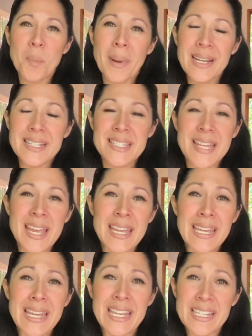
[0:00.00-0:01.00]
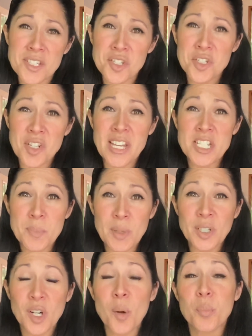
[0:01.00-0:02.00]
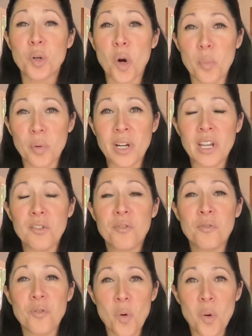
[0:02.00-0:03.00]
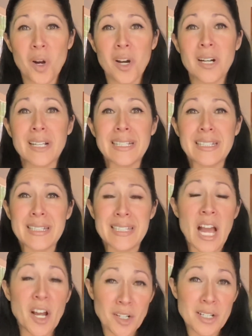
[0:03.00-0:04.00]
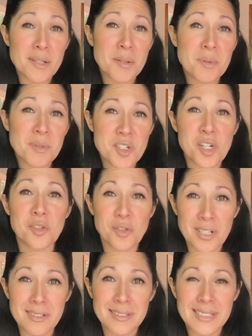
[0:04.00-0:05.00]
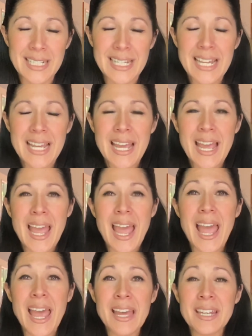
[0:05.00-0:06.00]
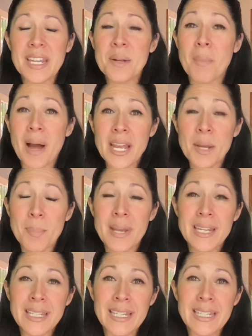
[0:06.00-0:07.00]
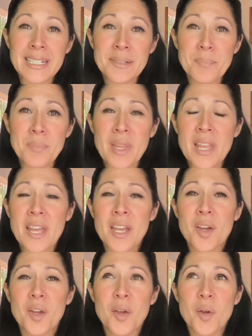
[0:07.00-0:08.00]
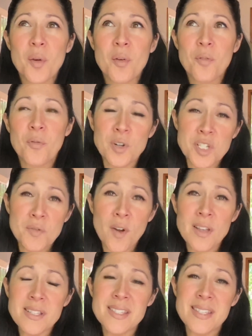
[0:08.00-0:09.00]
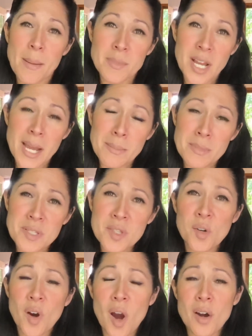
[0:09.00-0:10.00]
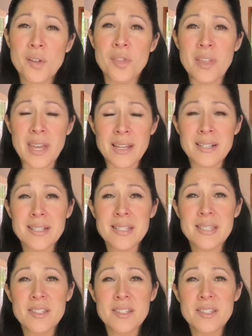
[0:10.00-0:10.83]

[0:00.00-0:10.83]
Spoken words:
might say, is Shakespeare appropriate for young children? And in my opinion, first of all, sometimes there are things,